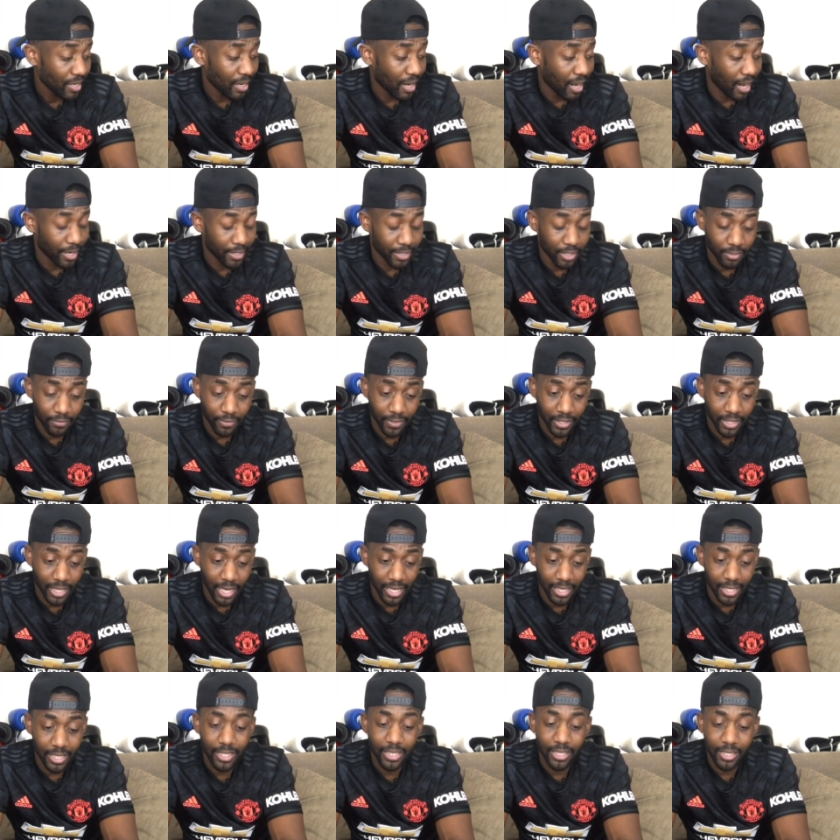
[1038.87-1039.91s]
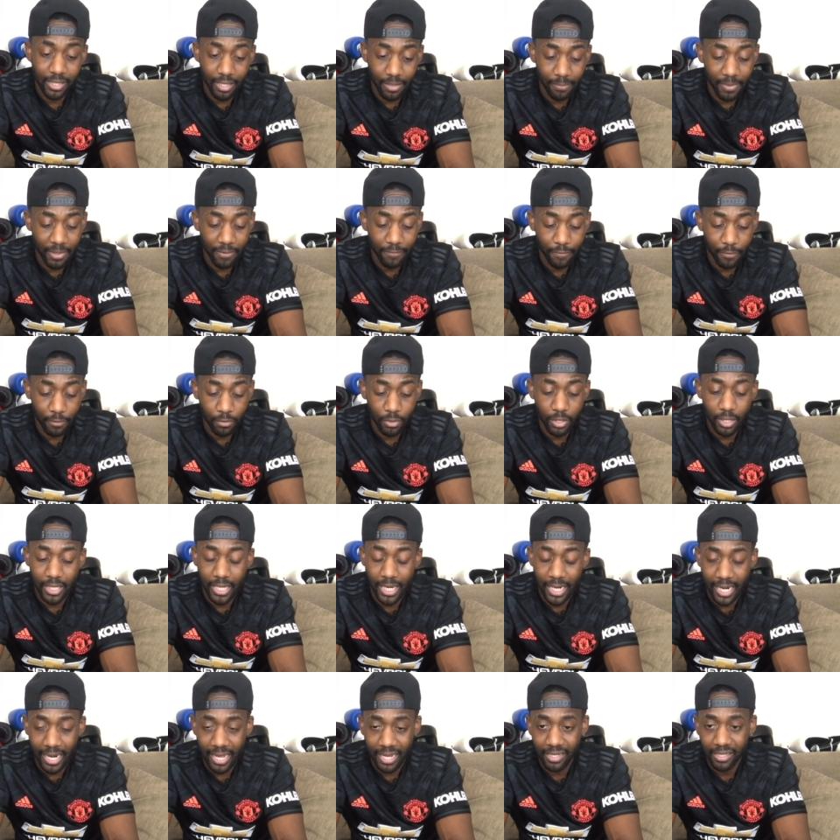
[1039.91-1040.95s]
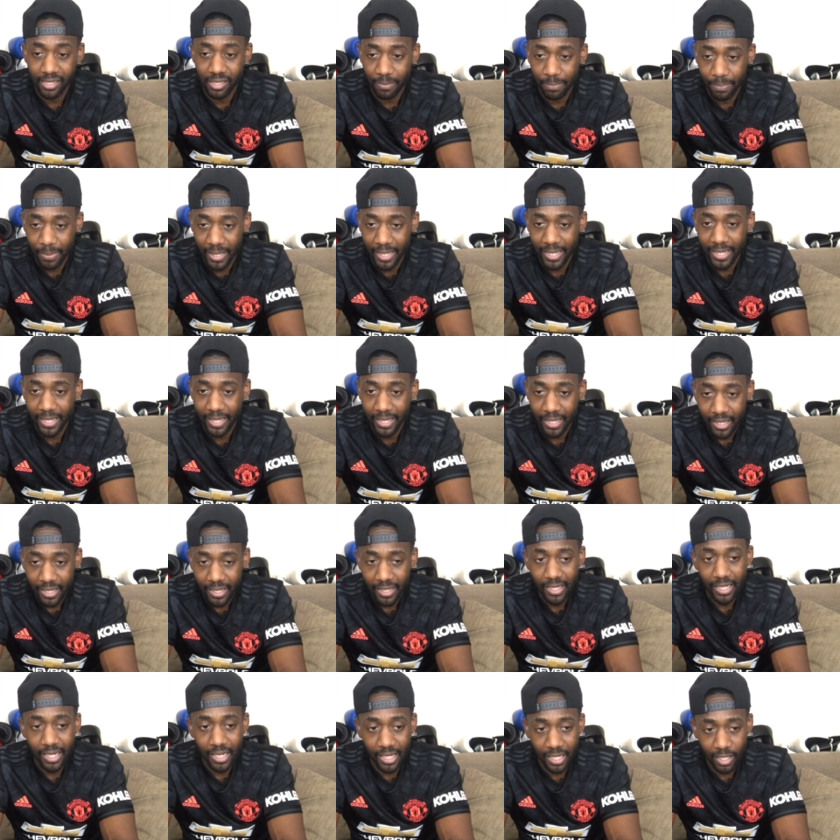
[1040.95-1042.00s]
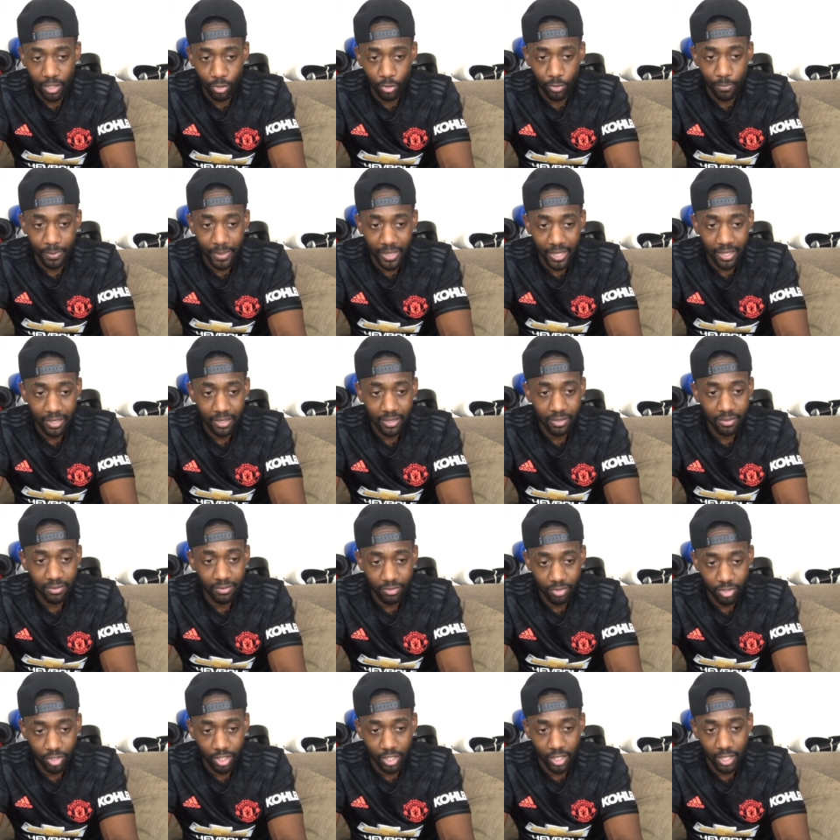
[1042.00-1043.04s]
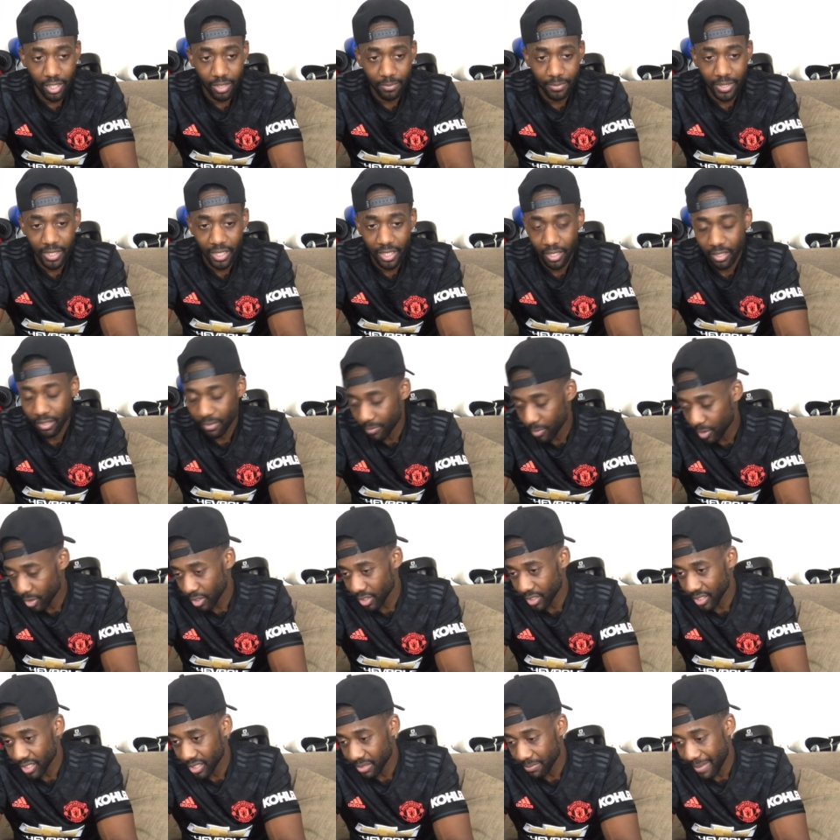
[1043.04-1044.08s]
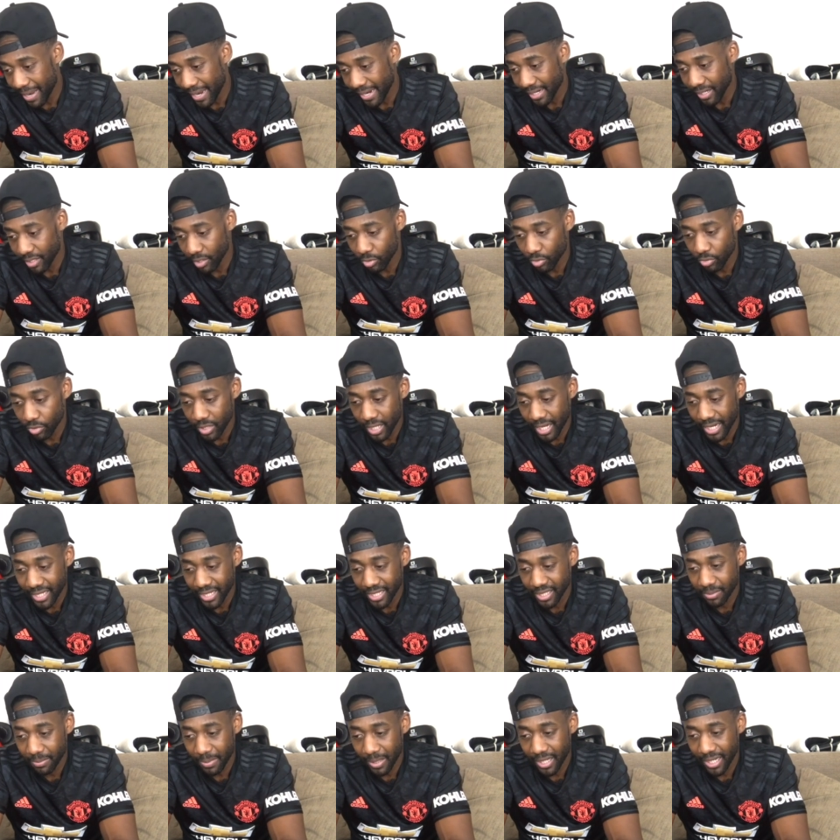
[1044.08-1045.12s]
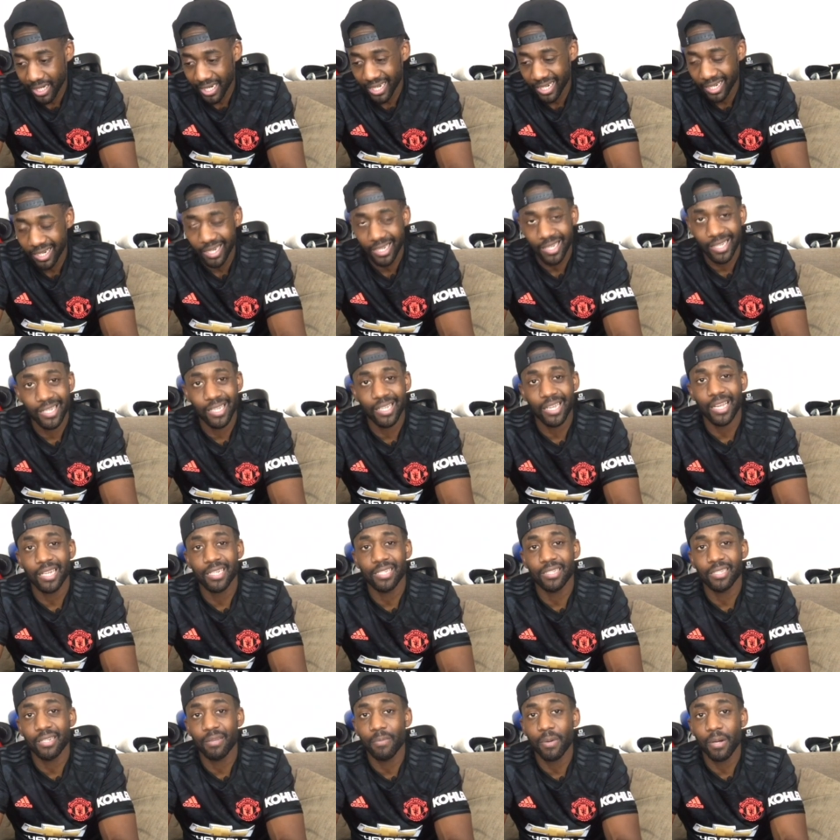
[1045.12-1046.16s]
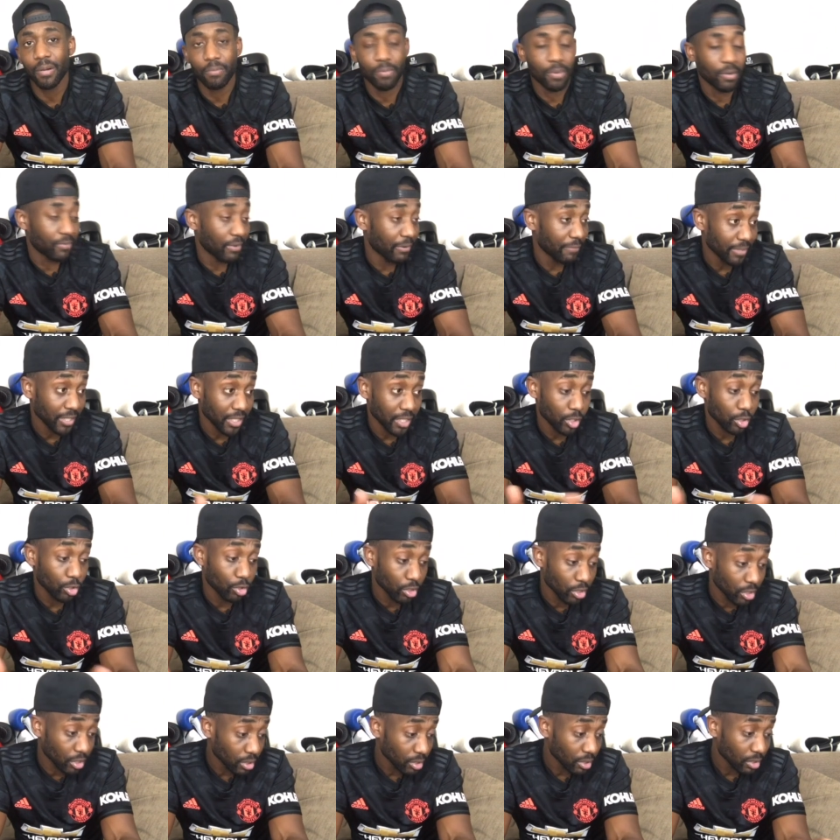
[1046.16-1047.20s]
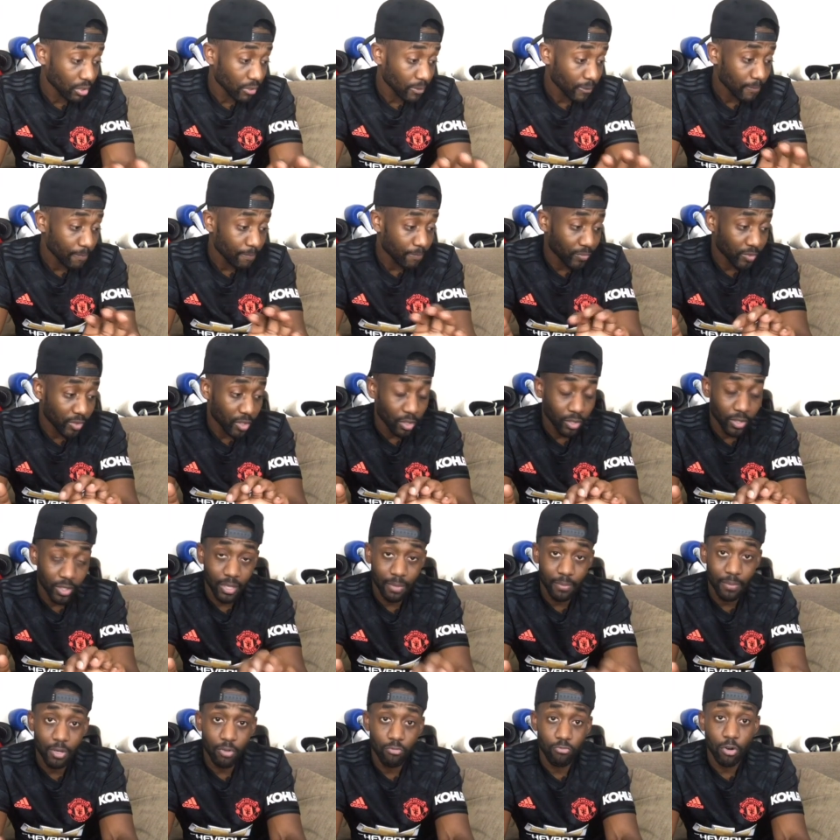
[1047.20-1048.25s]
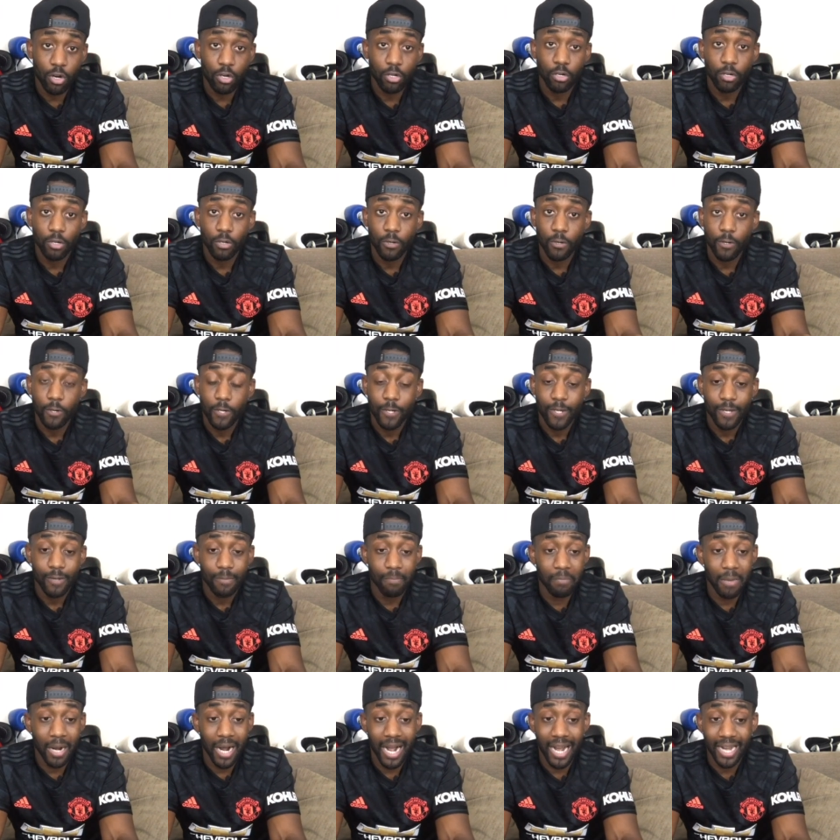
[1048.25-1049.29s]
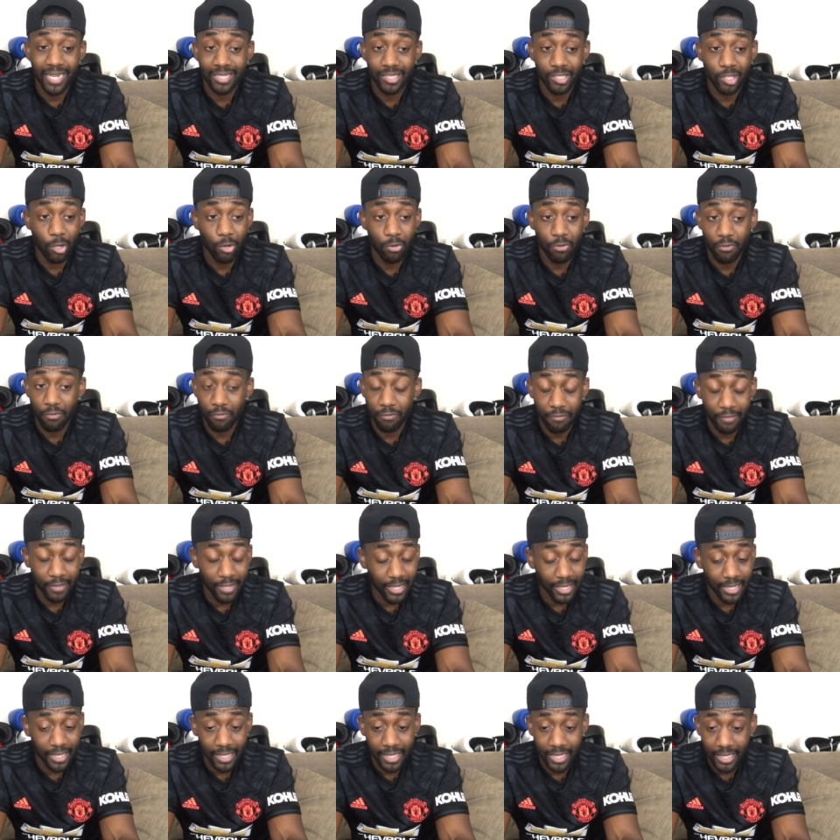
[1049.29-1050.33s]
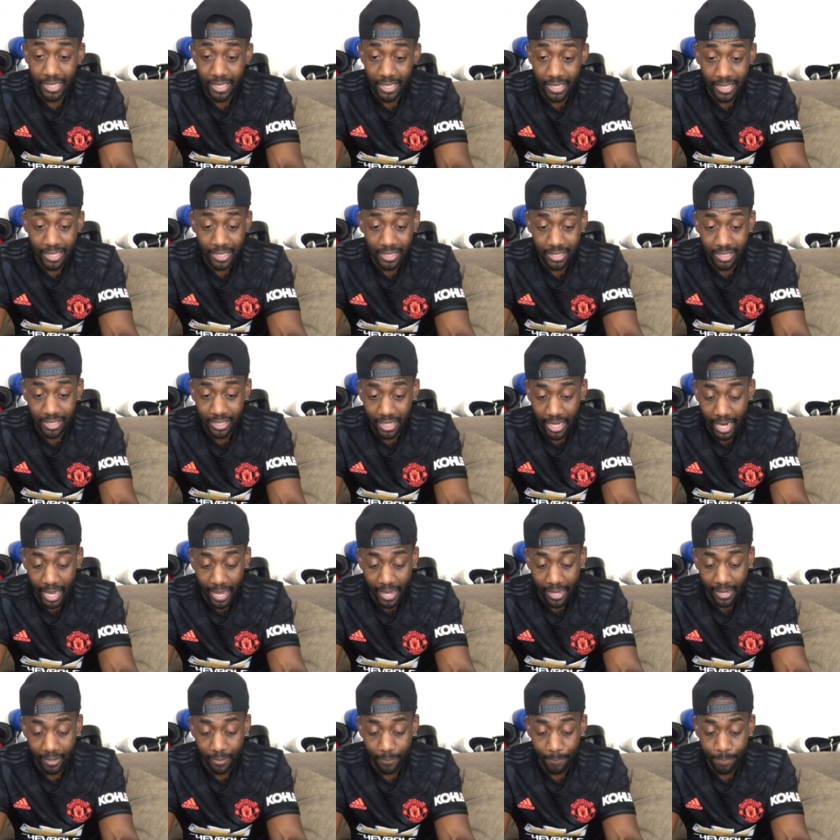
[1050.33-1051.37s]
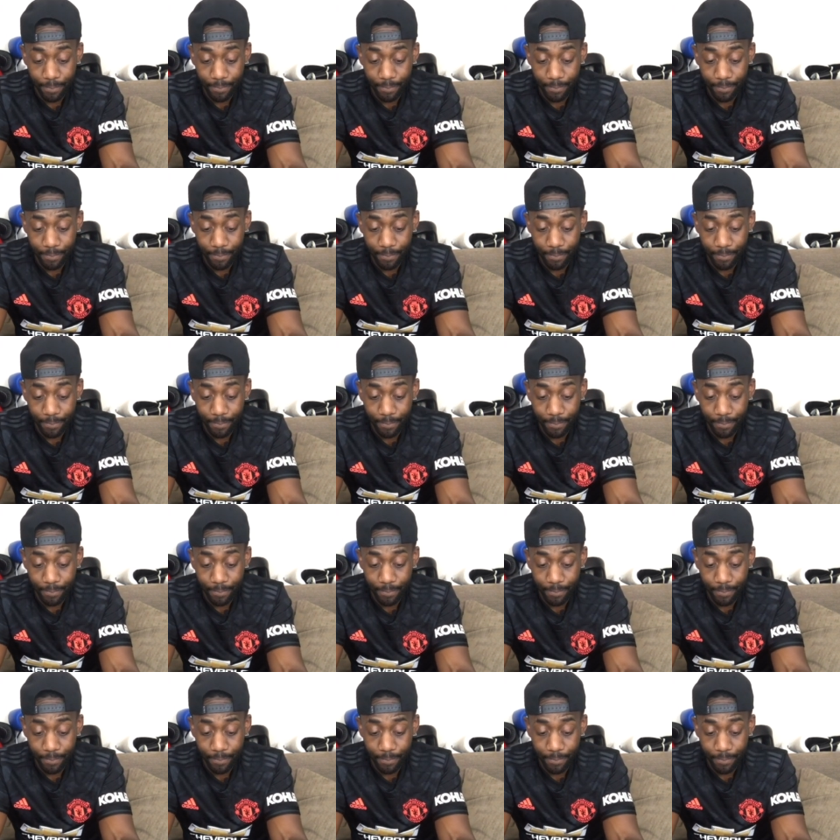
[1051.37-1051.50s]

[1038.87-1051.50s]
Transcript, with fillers: I just think that he is a midfielder that likes to play a little bit. Do you know what I'm saying? And because he's man can know that these men are kind of gassed him up, bro. I think he's good. Don't get me wrong, but I don't think he is like